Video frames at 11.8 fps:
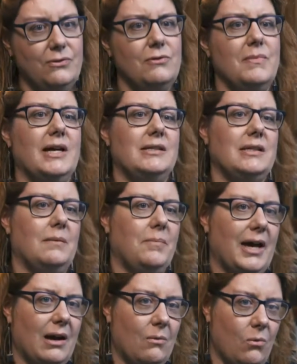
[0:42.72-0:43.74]
formats,
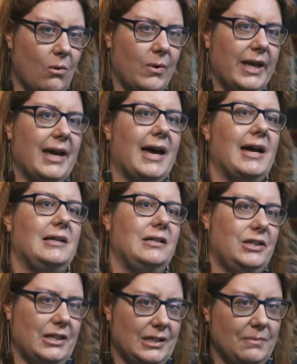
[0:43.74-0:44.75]
about what we can
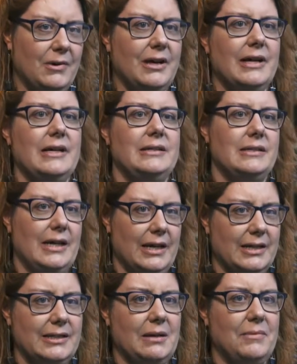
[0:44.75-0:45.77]
legitimise as
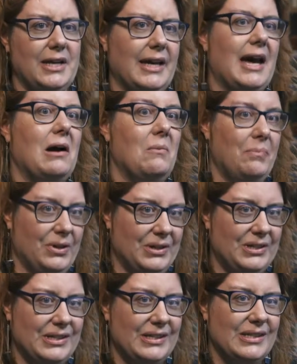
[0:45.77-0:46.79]
academic
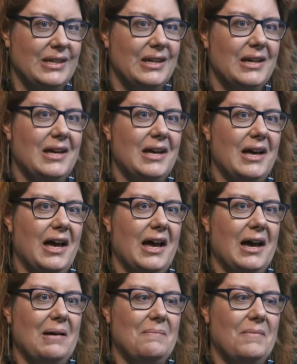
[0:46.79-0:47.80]
outputs.
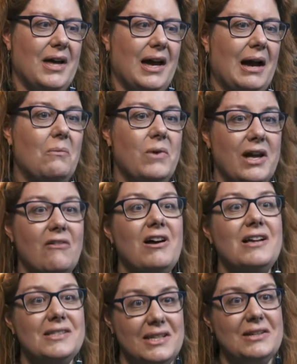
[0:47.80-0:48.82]
And we are
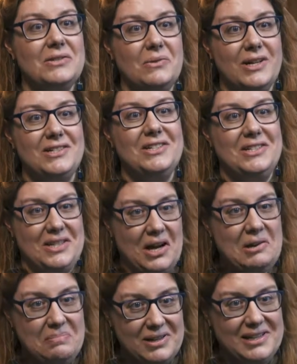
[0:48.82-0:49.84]
asking those questions
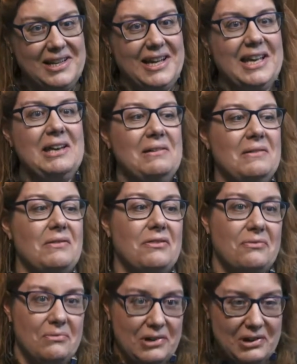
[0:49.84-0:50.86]
openly
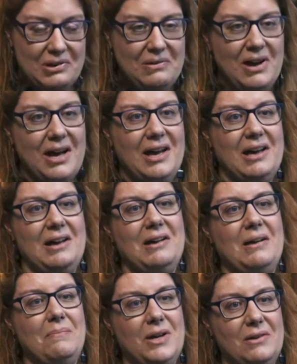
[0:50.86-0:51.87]
through
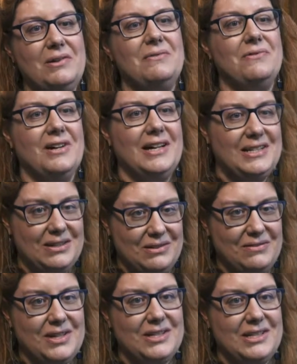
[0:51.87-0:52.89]
a bona fide
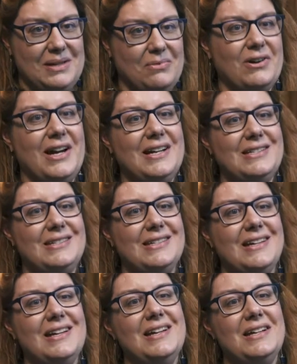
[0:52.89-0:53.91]
university press
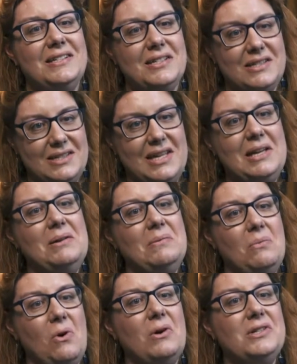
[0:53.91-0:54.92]
to see
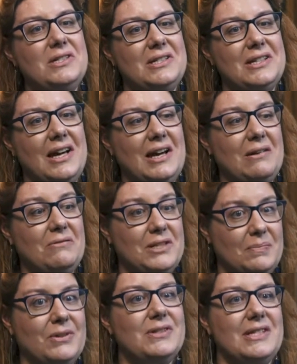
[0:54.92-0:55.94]
what
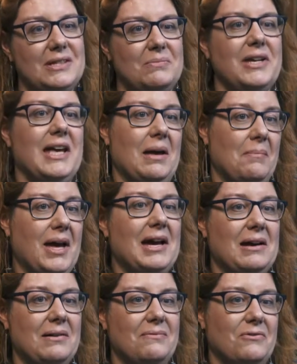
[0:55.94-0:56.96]
responses we get back
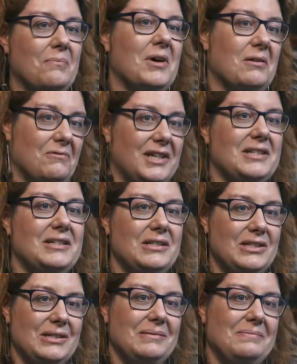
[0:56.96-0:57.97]
from our readers.